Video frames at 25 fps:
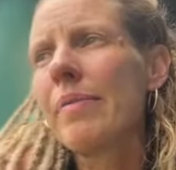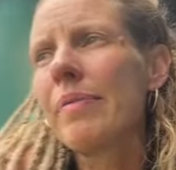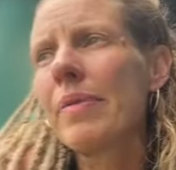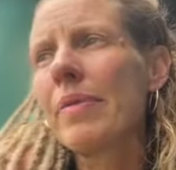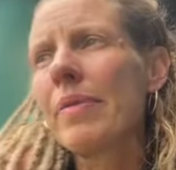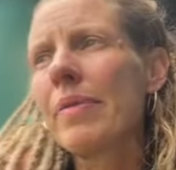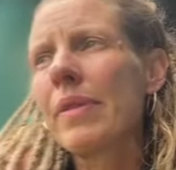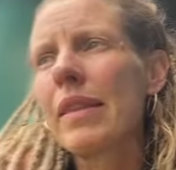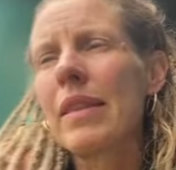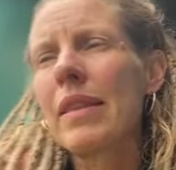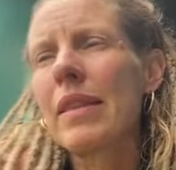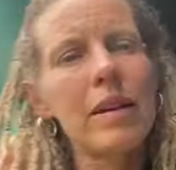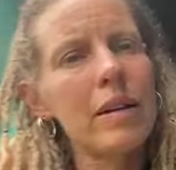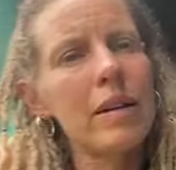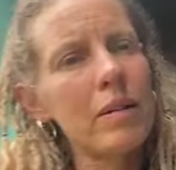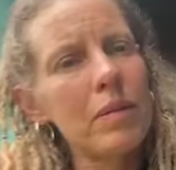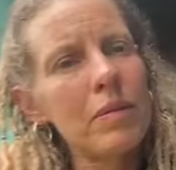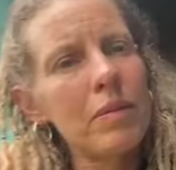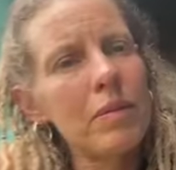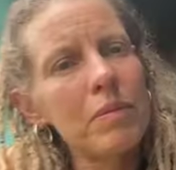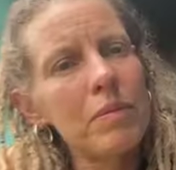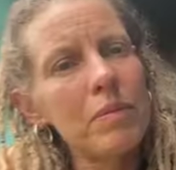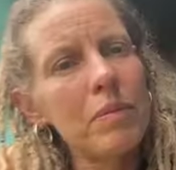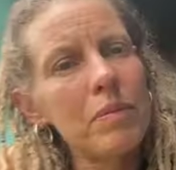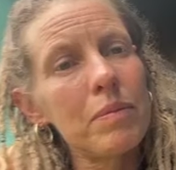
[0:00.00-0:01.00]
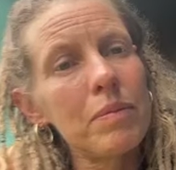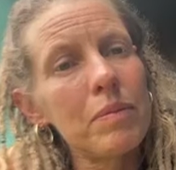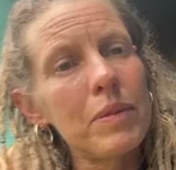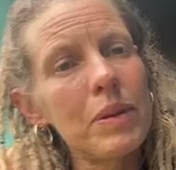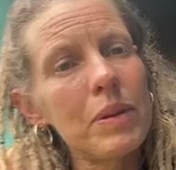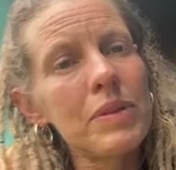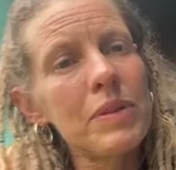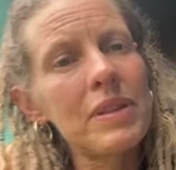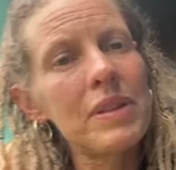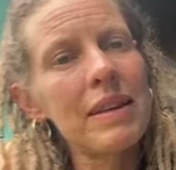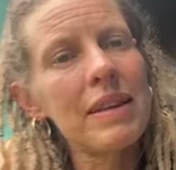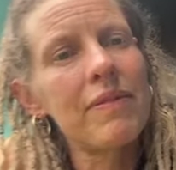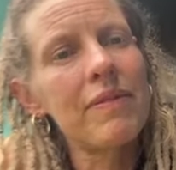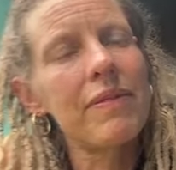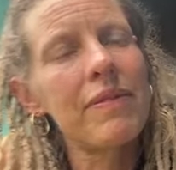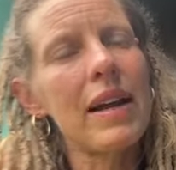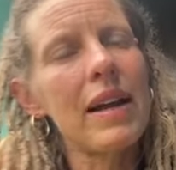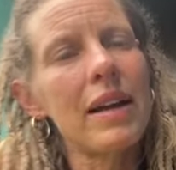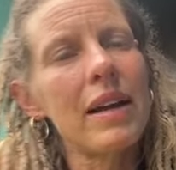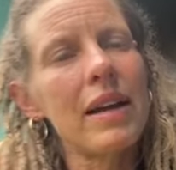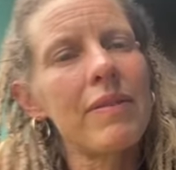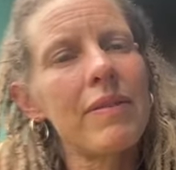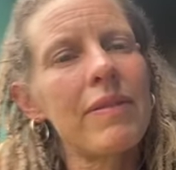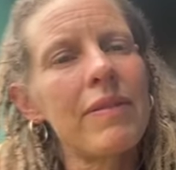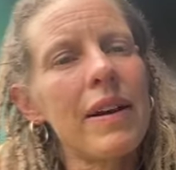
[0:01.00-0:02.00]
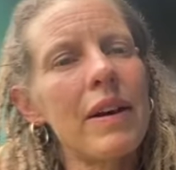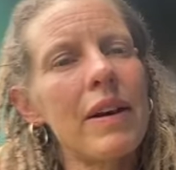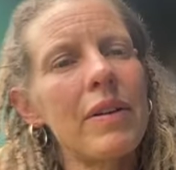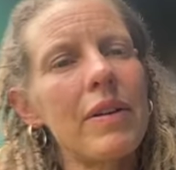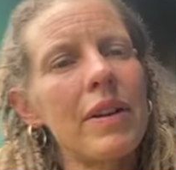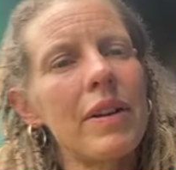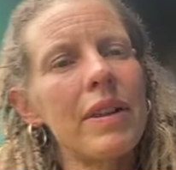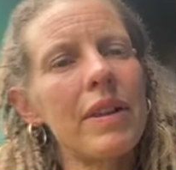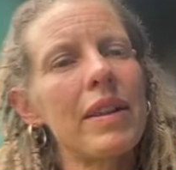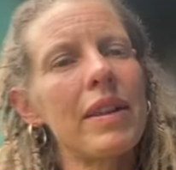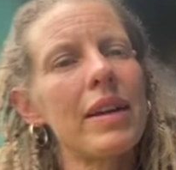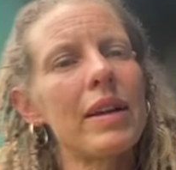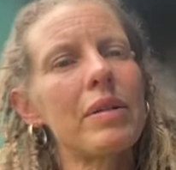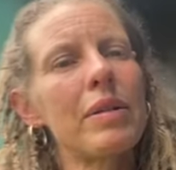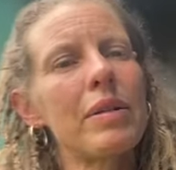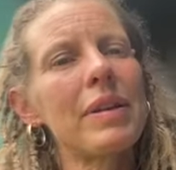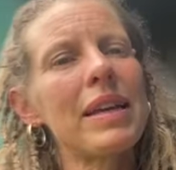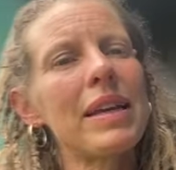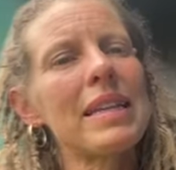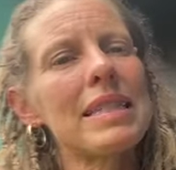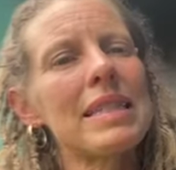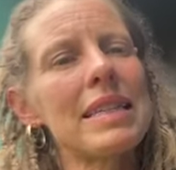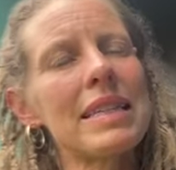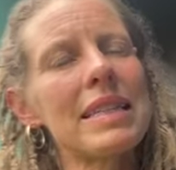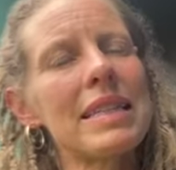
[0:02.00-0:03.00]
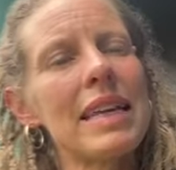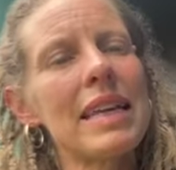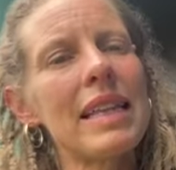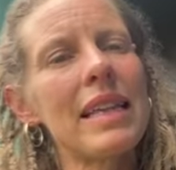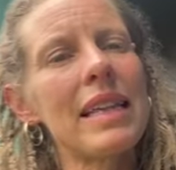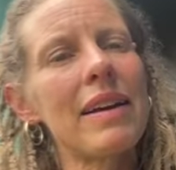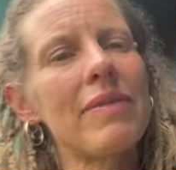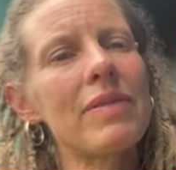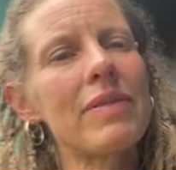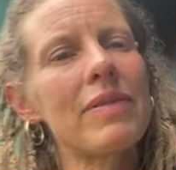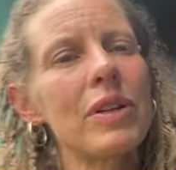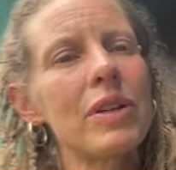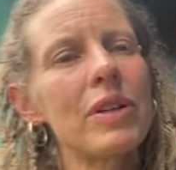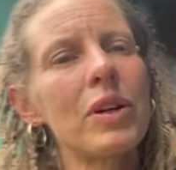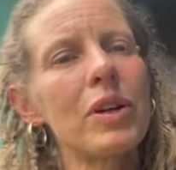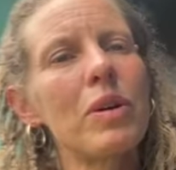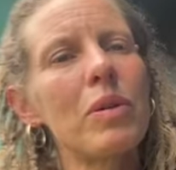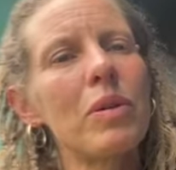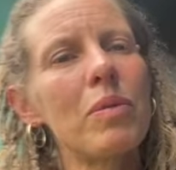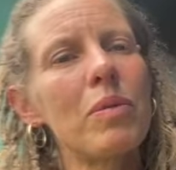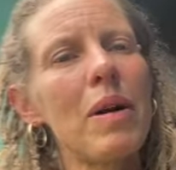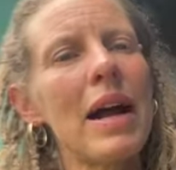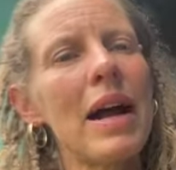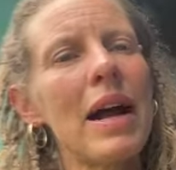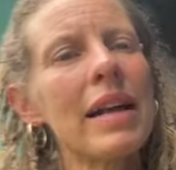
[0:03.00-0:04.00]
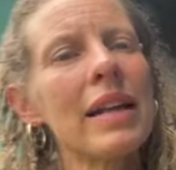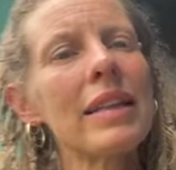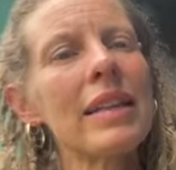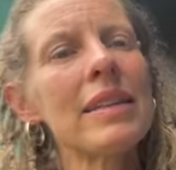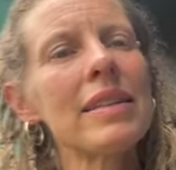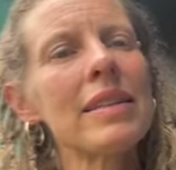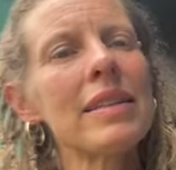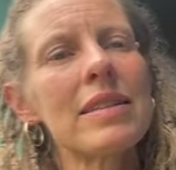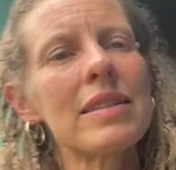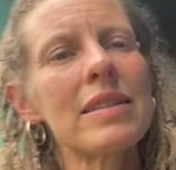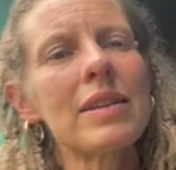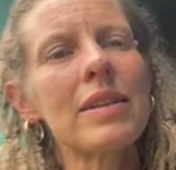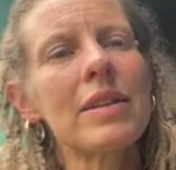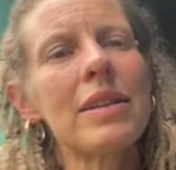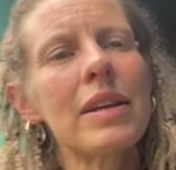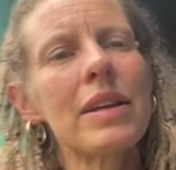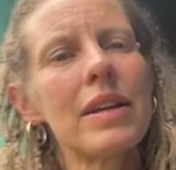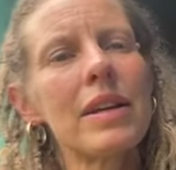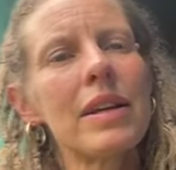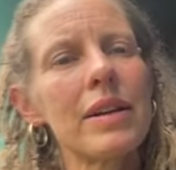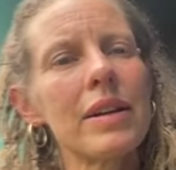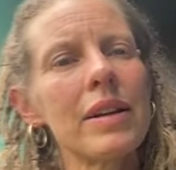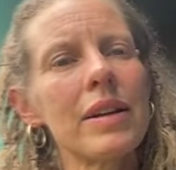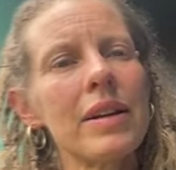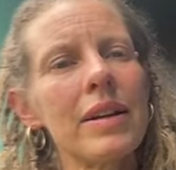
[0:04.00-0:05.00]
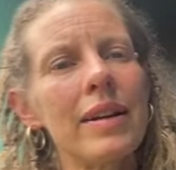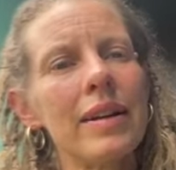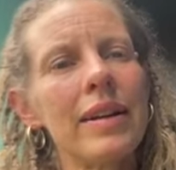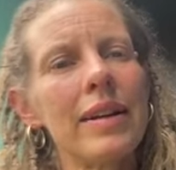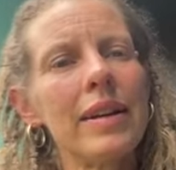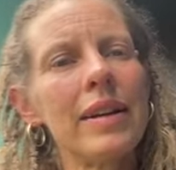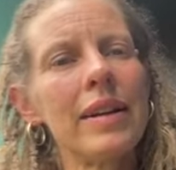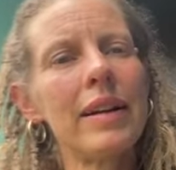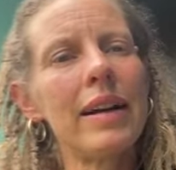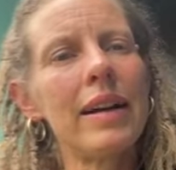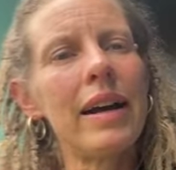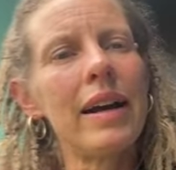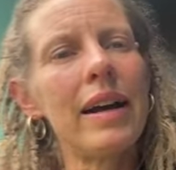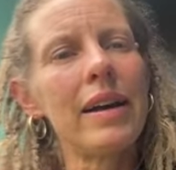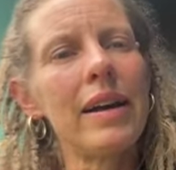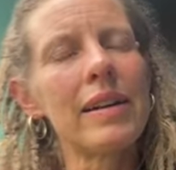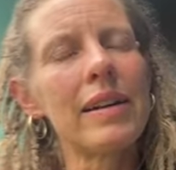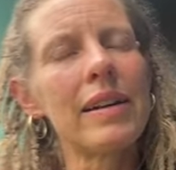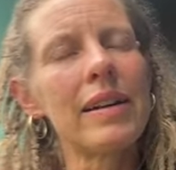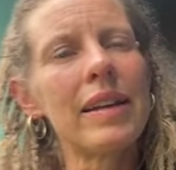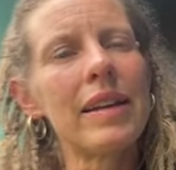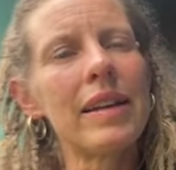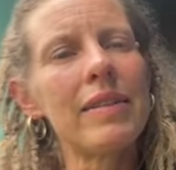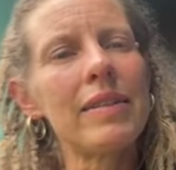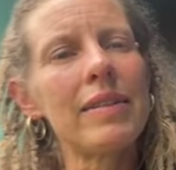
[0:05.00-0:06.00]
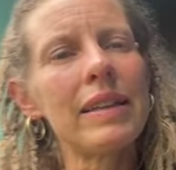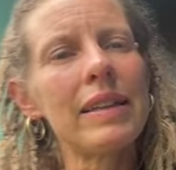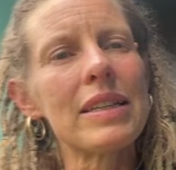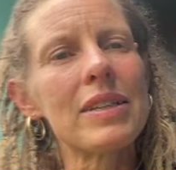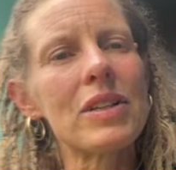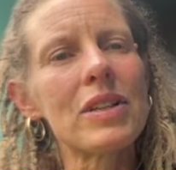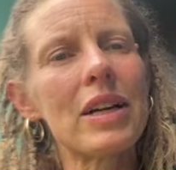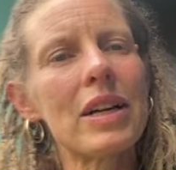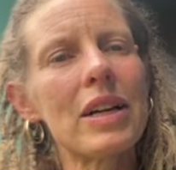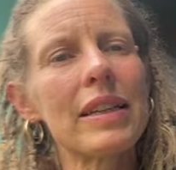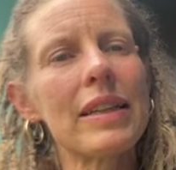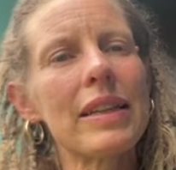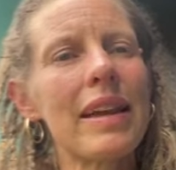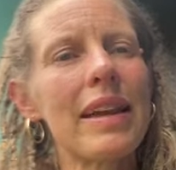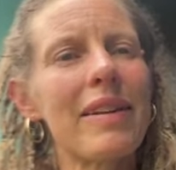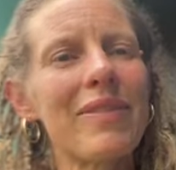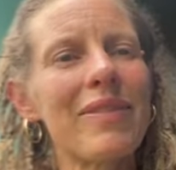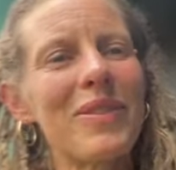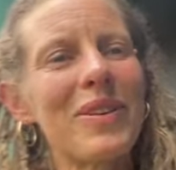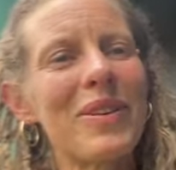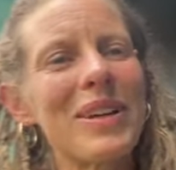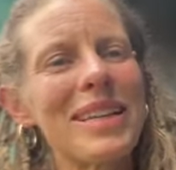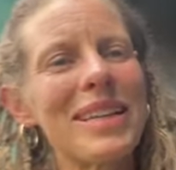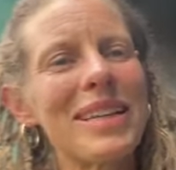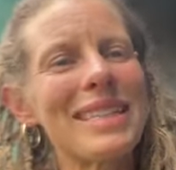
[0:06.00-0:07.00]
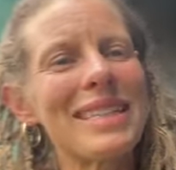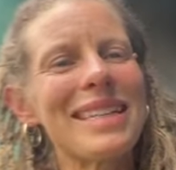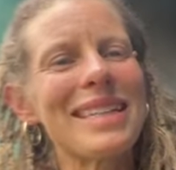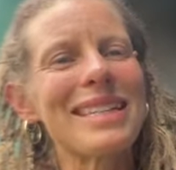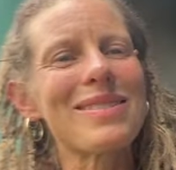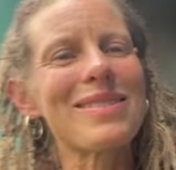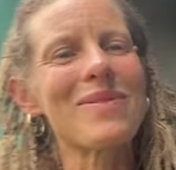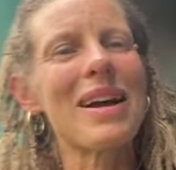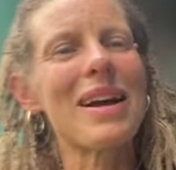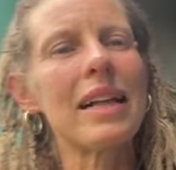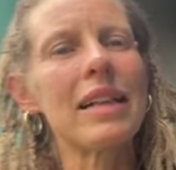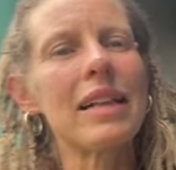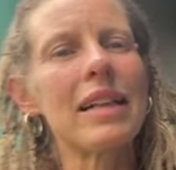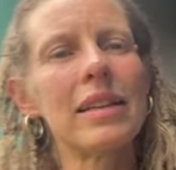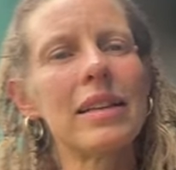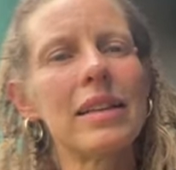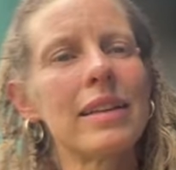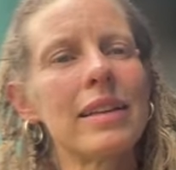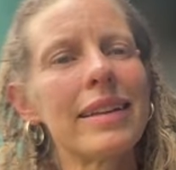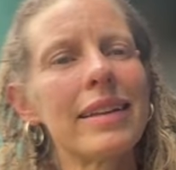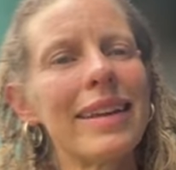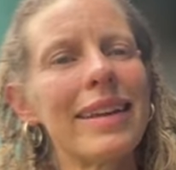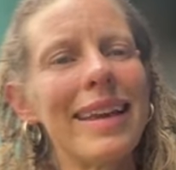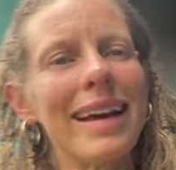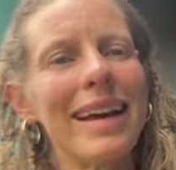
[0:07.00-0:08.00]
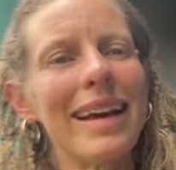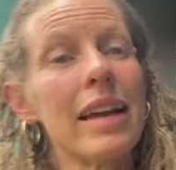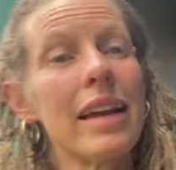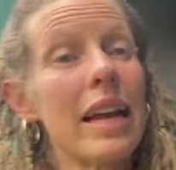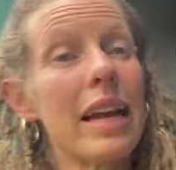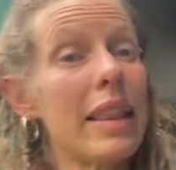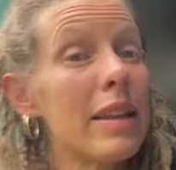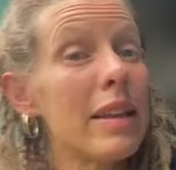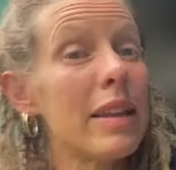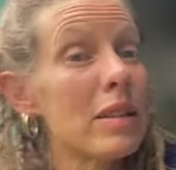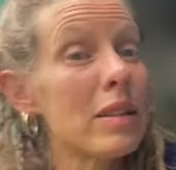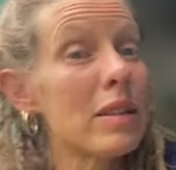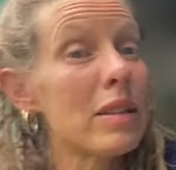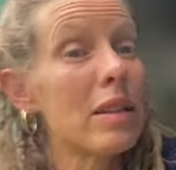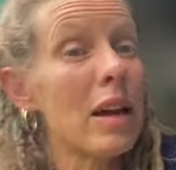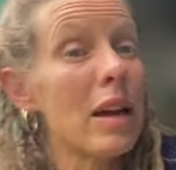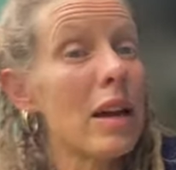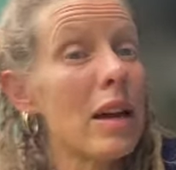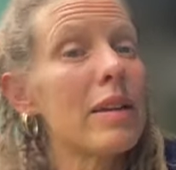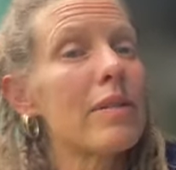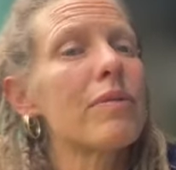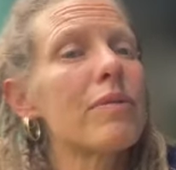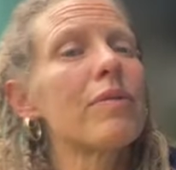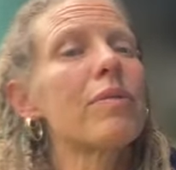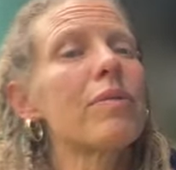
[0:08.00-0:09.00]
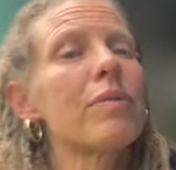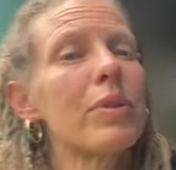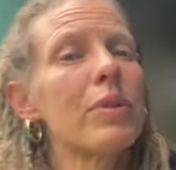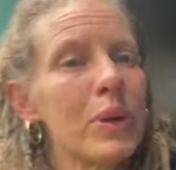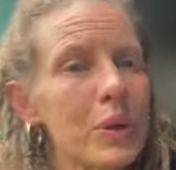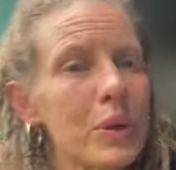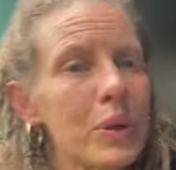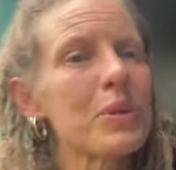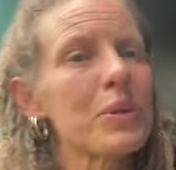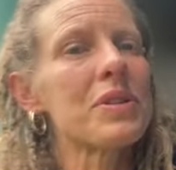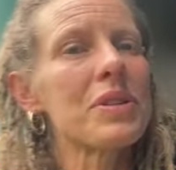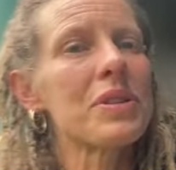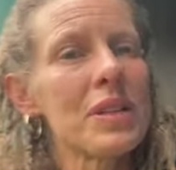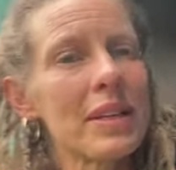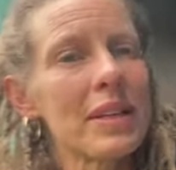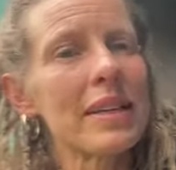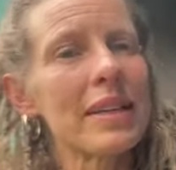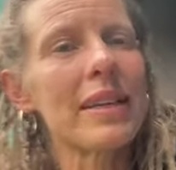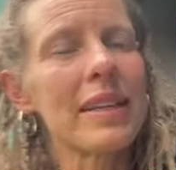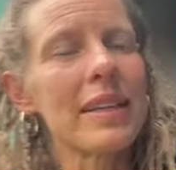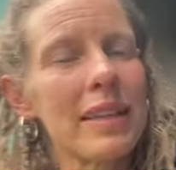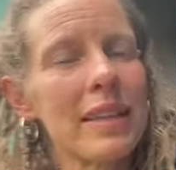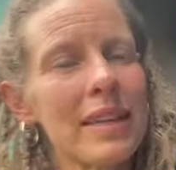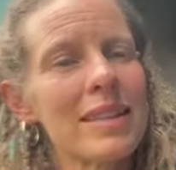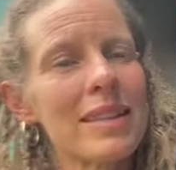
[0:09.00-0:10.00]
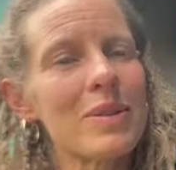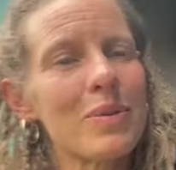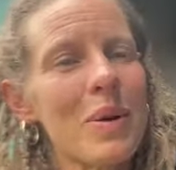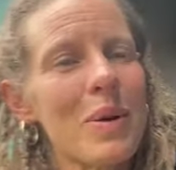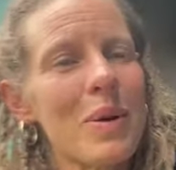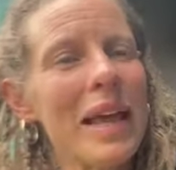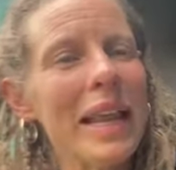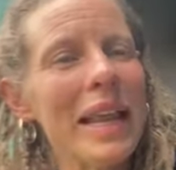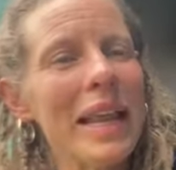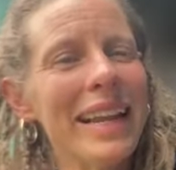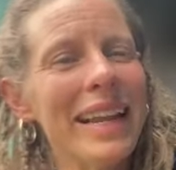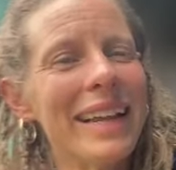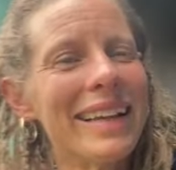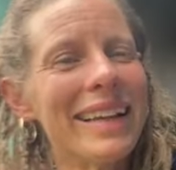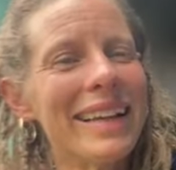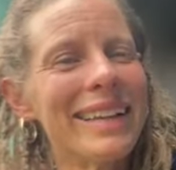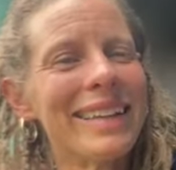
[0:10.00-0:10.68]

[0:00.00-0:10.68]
they're mostly found in their places they love to grow wild. So they're got a really strong life force as well. Yeah, and there's a lot of roots in this one.